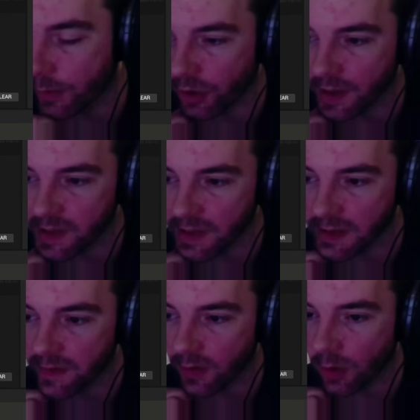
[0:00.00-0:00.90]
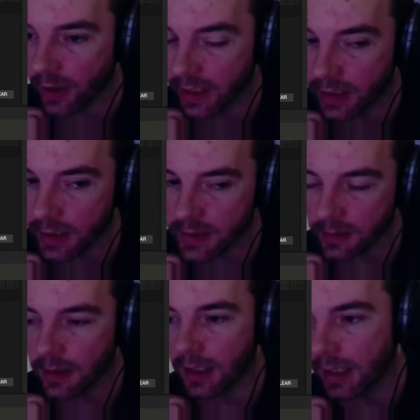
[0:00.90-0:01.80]
traces from our init,
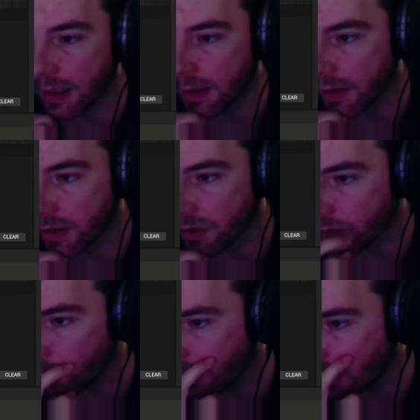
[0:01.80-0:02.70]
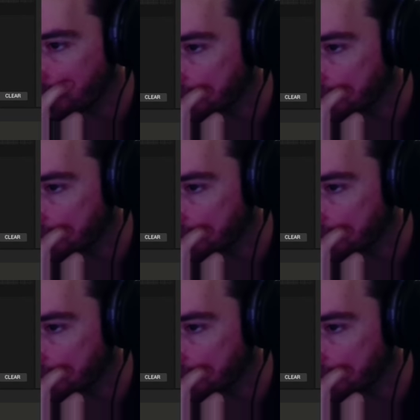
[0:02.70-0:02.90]
and we are going to